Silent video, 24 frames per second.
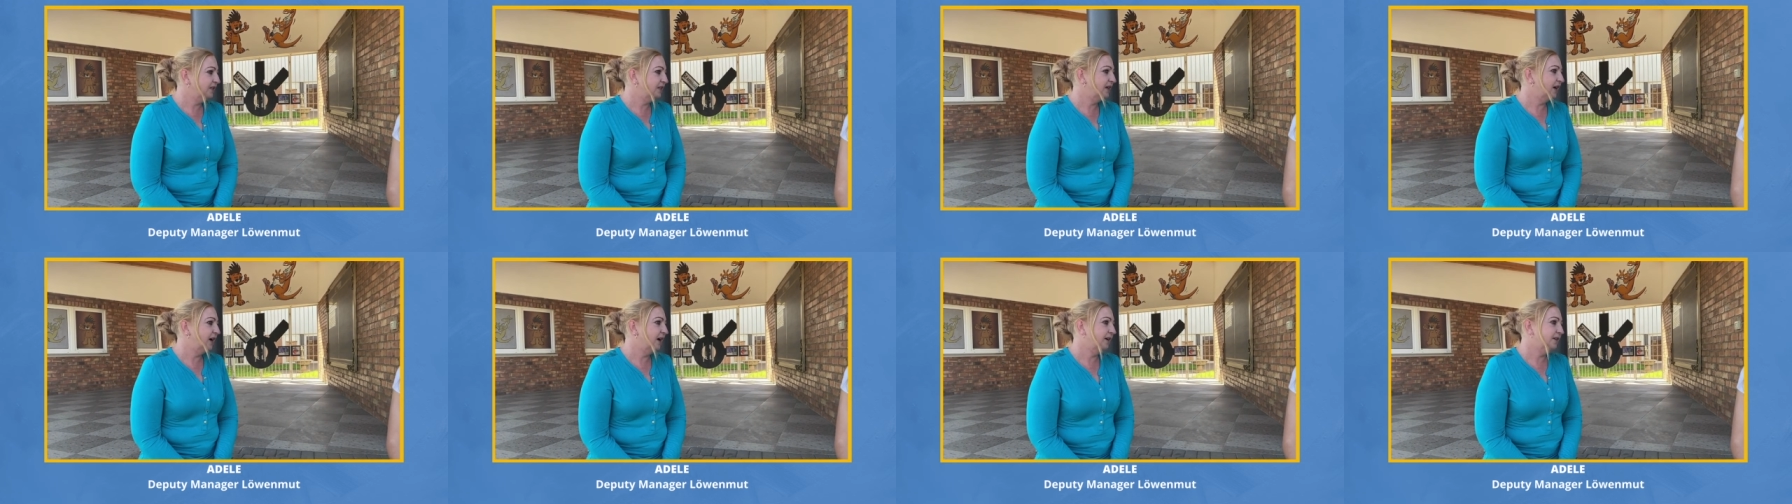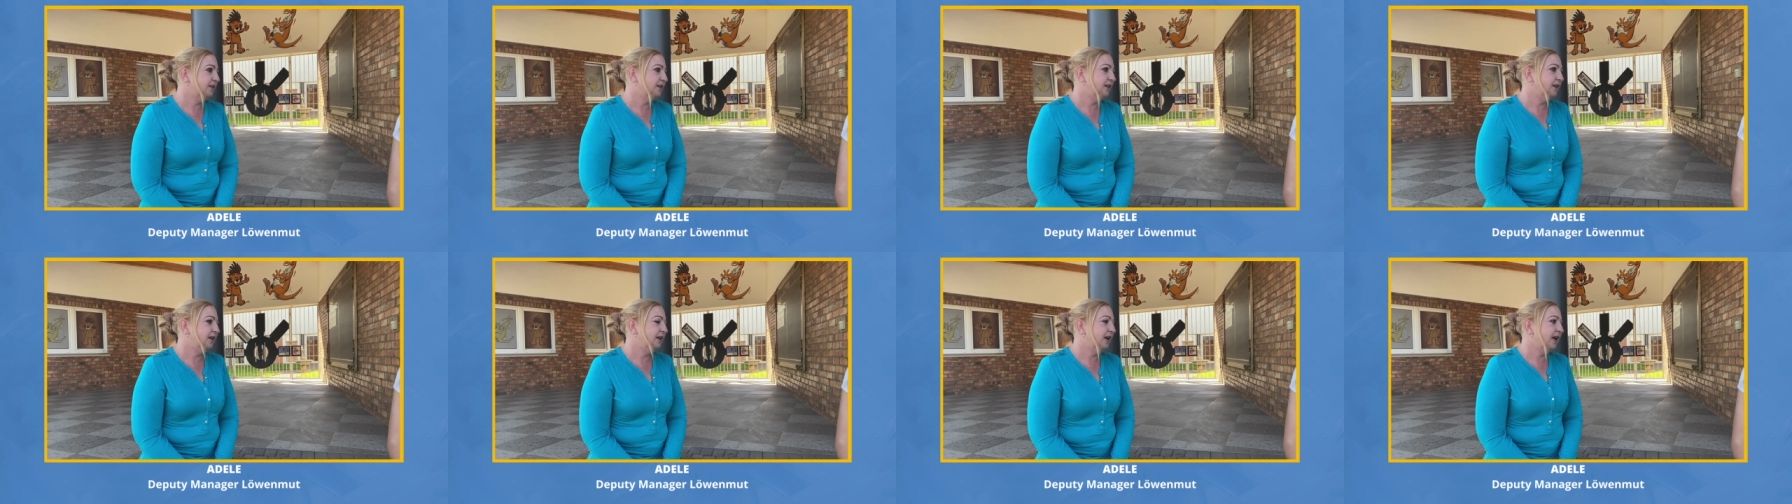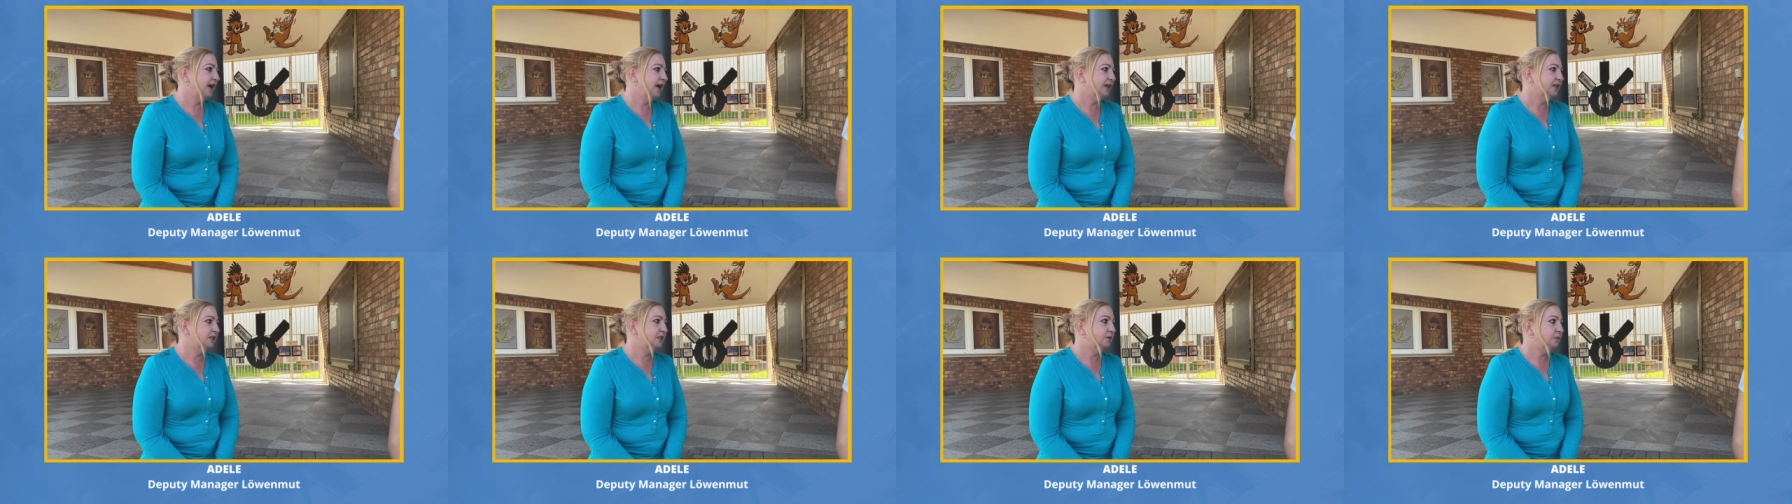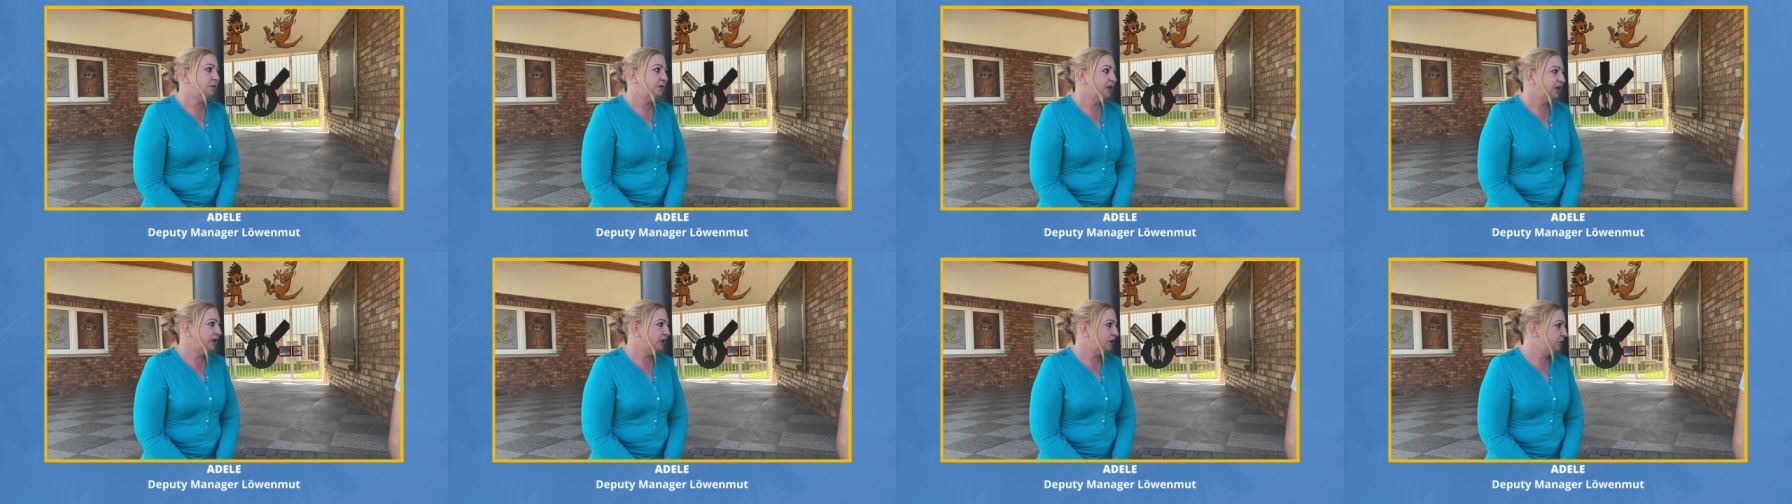advertising and
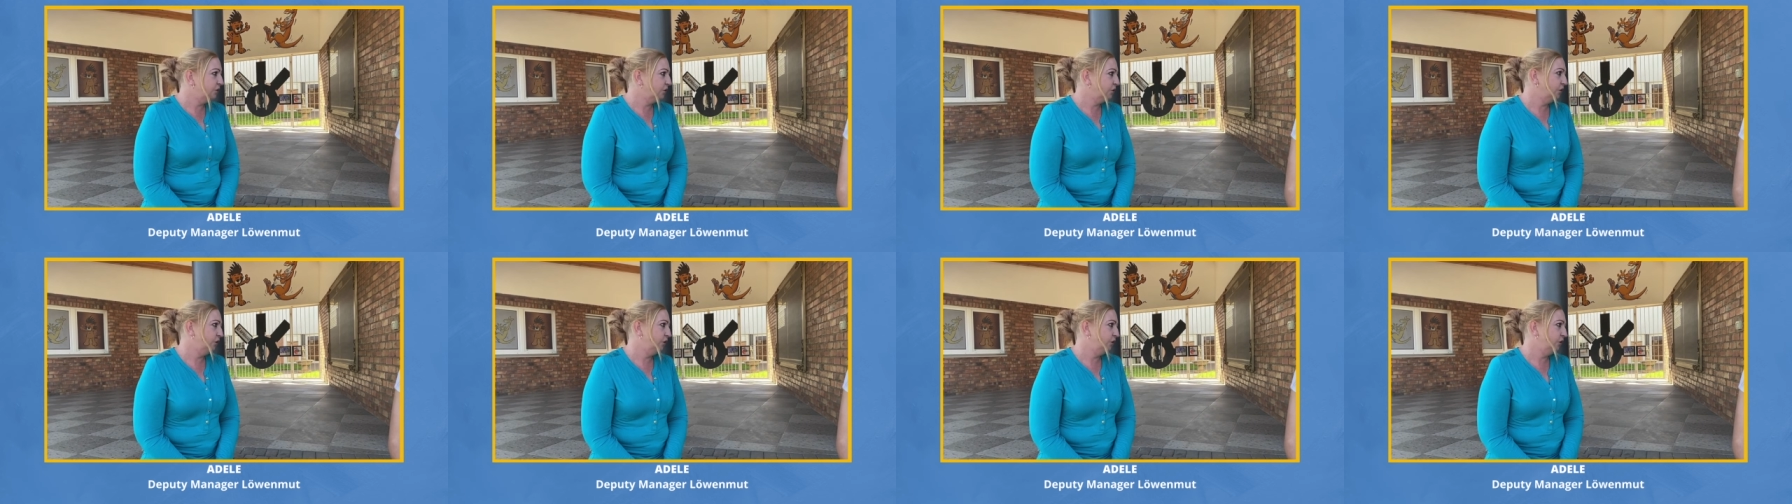speaking